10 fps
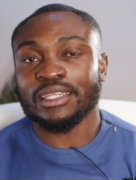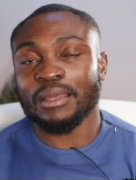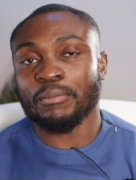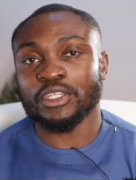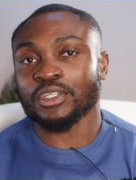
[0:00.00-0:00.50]

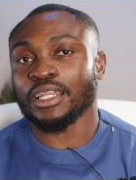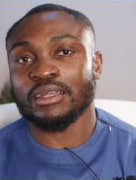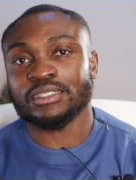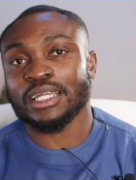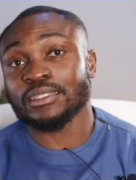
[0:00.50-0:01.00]
there are major
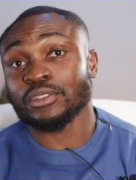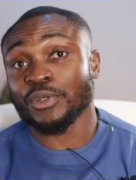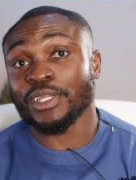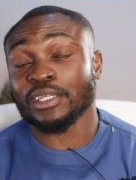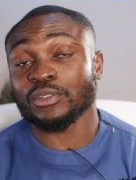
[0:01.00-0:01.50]
downsides
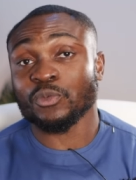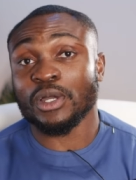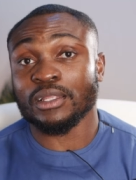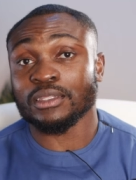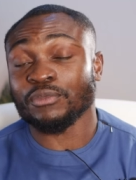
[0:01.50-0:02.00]
to it as
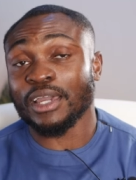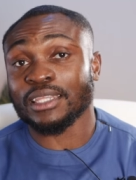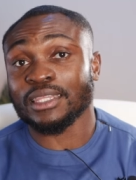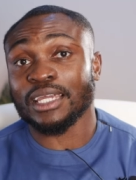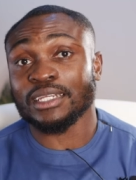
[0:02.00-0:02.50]
well. The
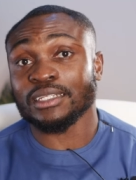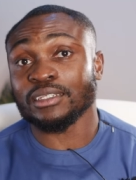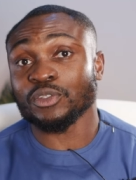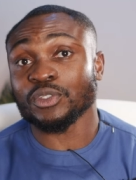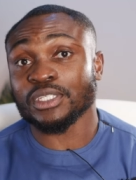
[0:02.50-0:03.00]
fact that it
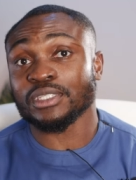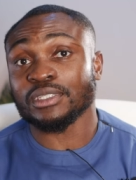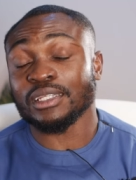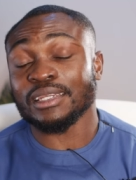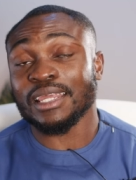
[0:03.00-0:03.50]

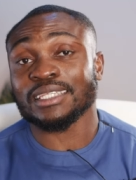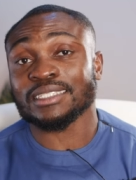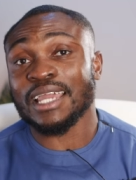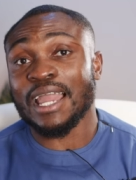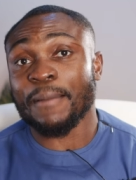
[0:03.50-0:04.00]
uses the
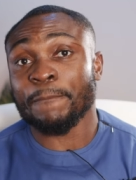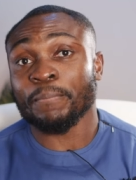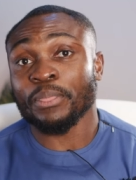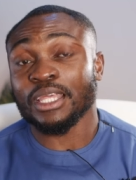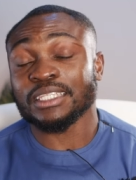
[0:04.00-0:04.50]
Nest app
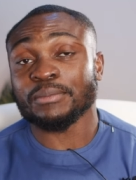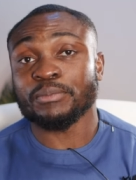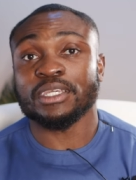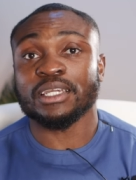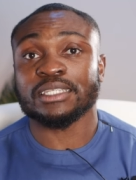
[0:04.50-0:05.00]
is the
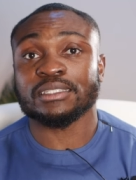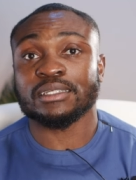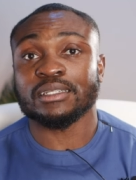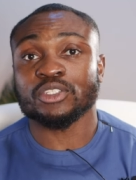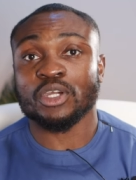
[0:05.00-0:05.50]

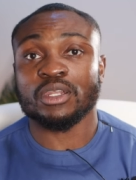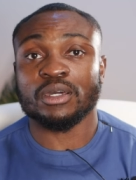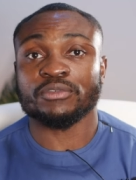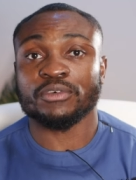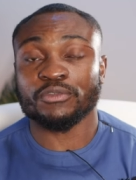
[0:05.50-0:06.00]
biggest
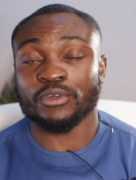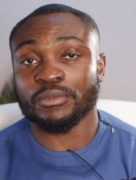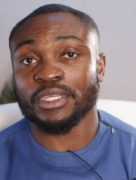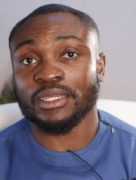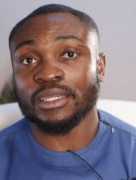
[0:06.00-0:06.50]
turnoff for
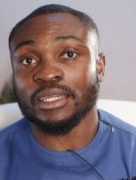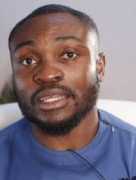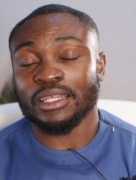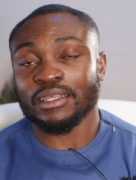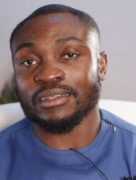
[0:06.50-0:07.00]
me.
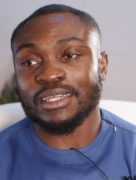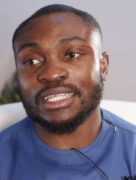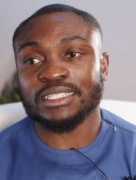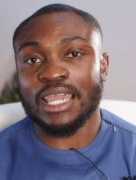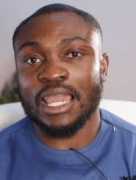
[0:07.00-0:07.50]
Now the
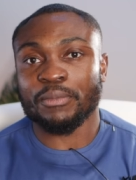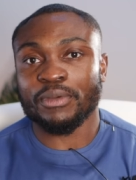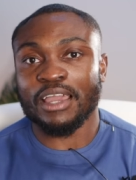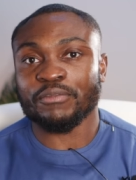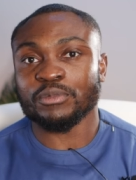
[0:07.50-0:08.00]
Nest
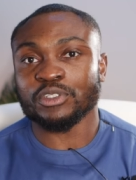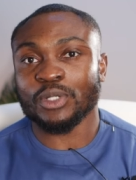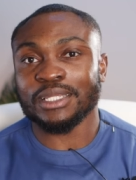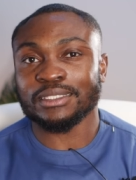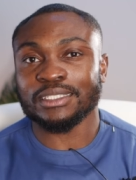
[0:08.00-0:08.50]
app, I've been
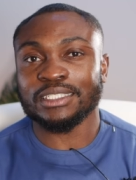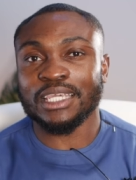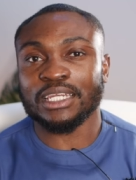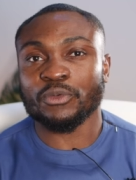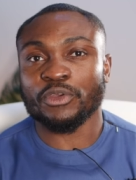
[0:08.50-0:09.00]
trying to
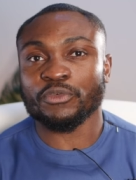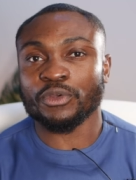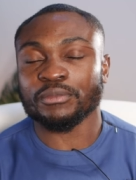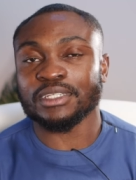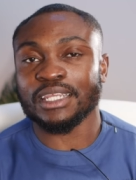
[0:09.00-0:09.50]
get away
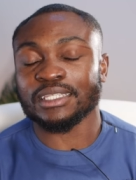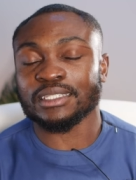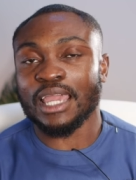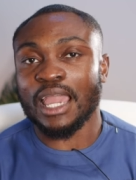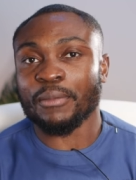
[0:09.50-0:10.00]
from the
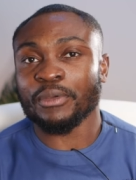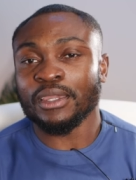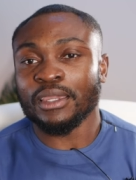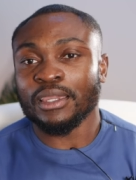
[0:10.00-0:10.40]
Nest app